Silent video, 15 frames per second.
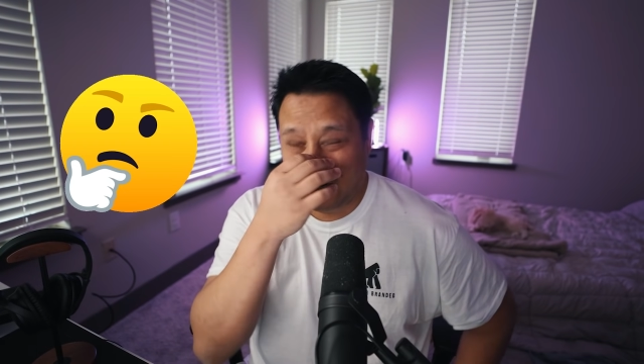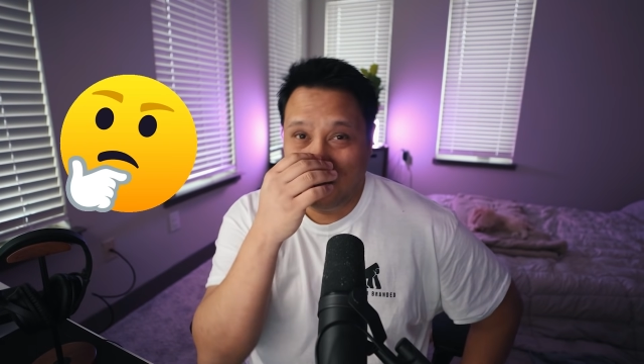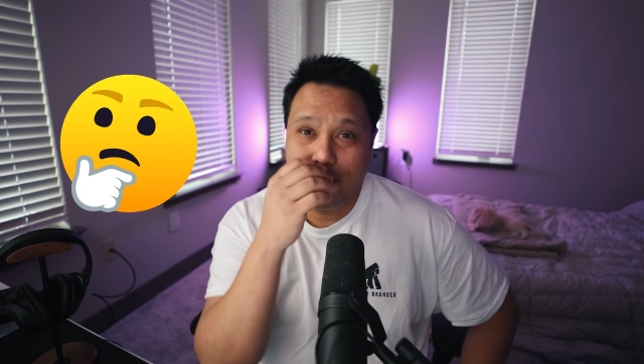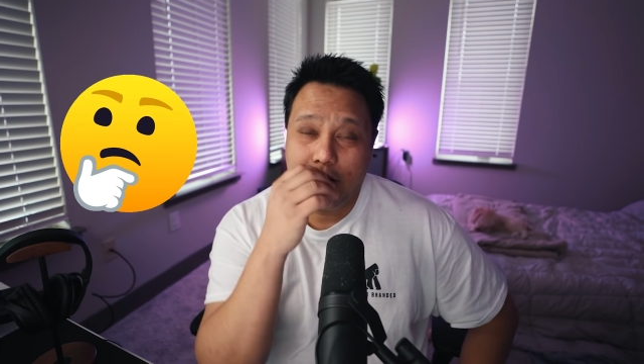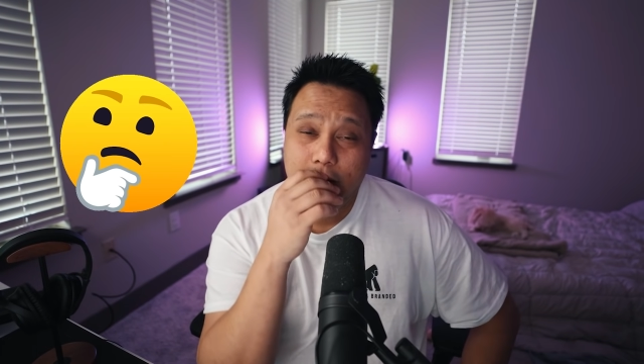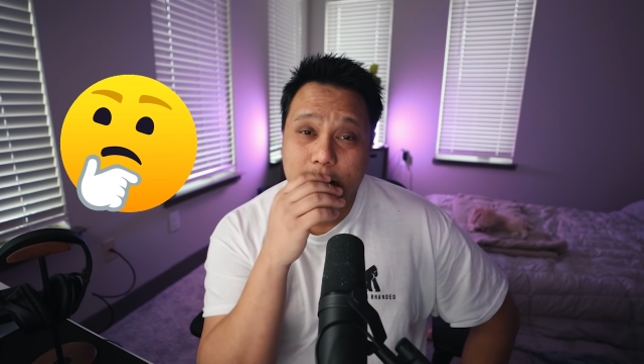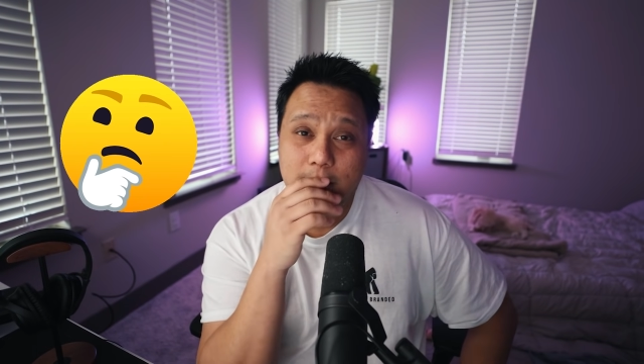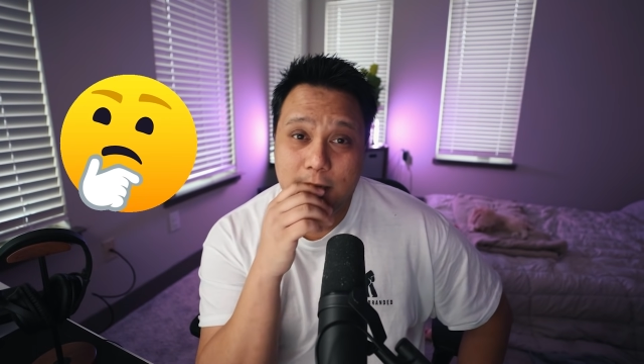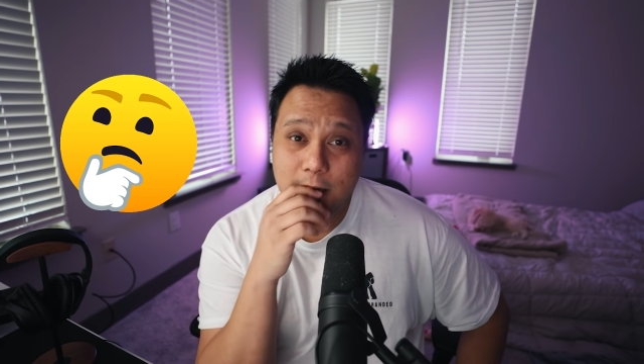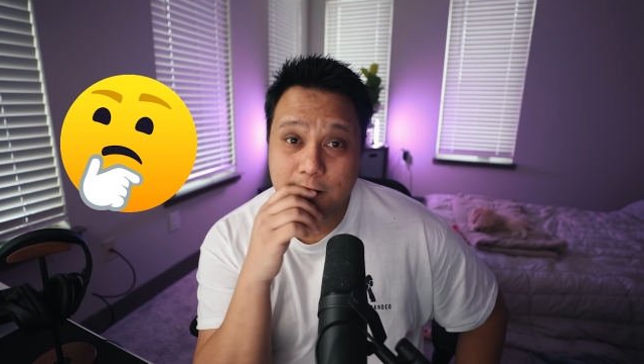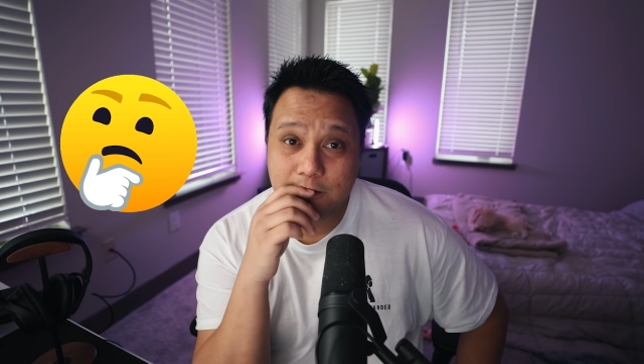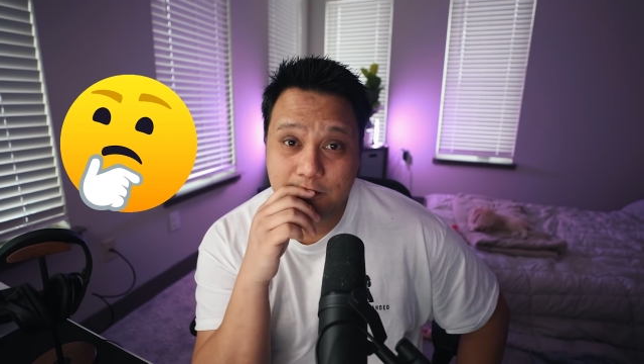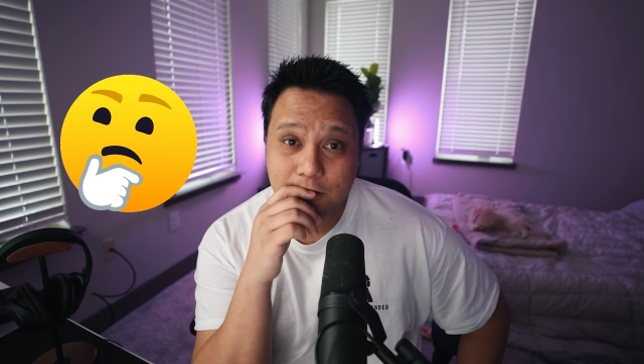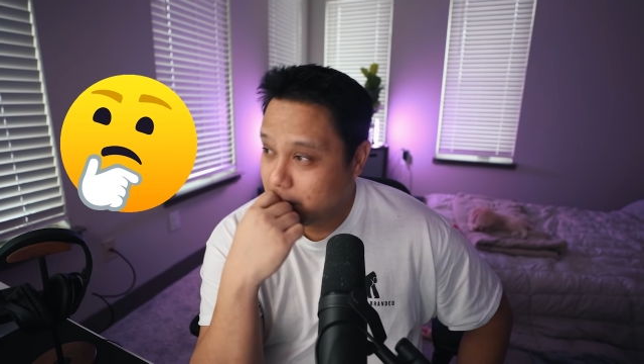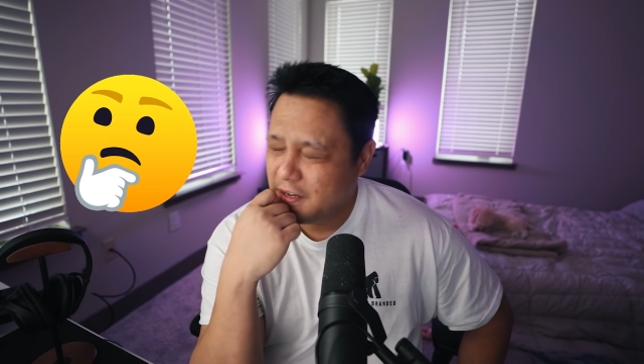I learned all the
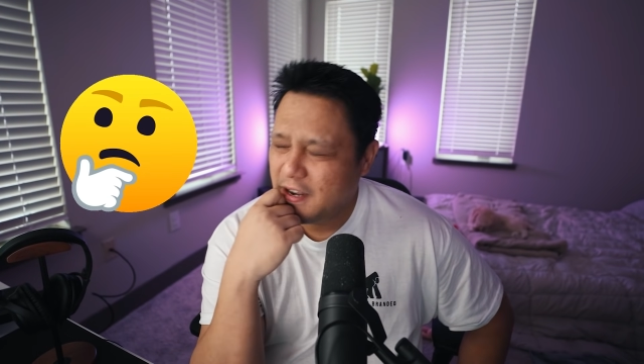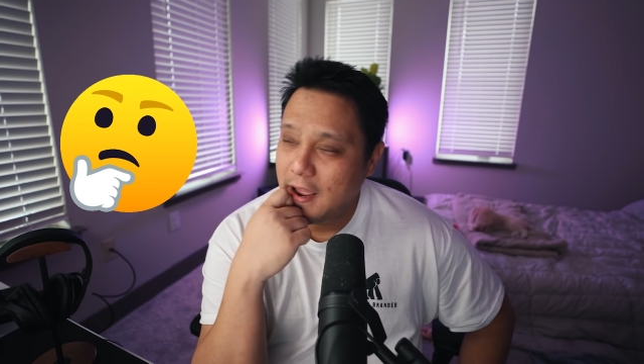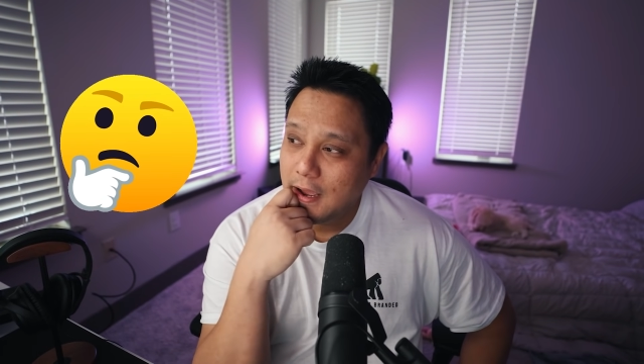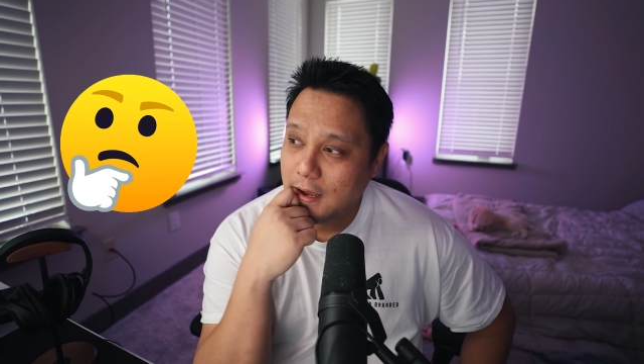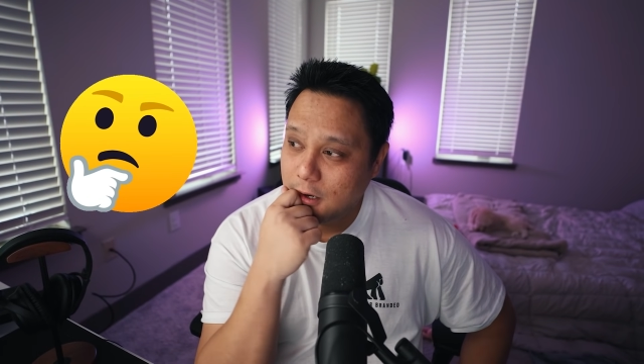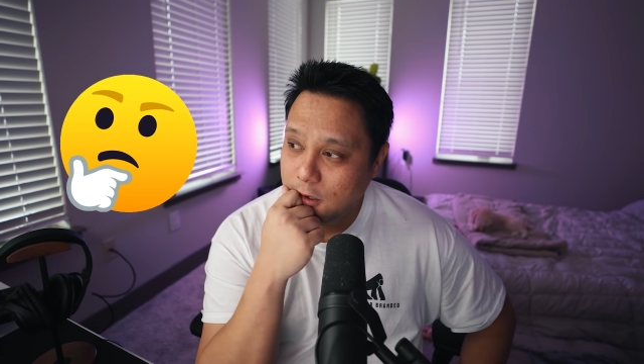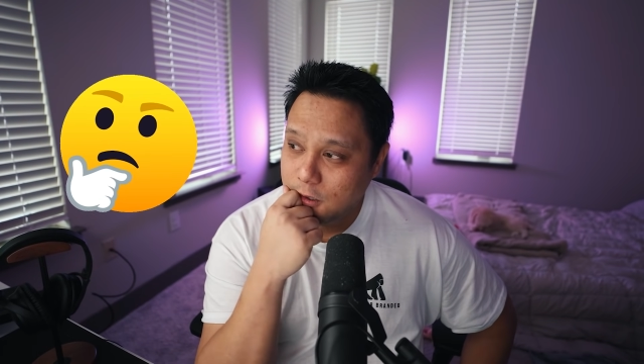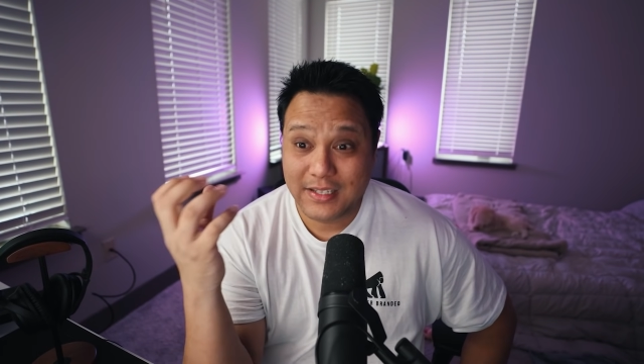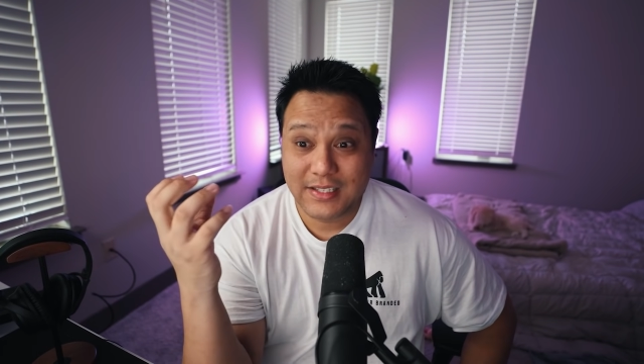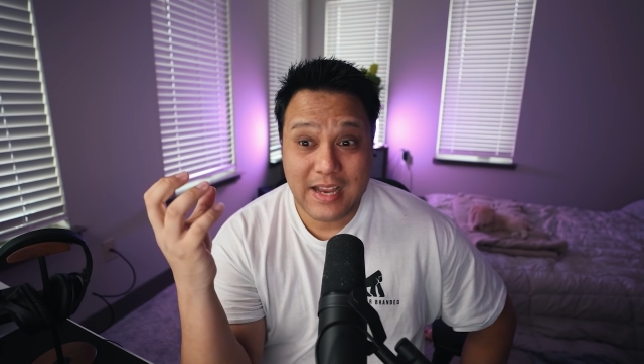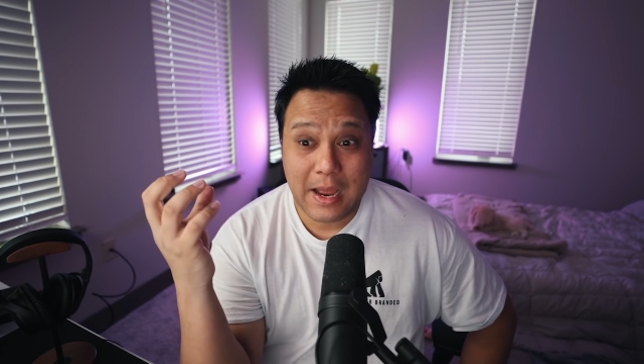stuff, but now let's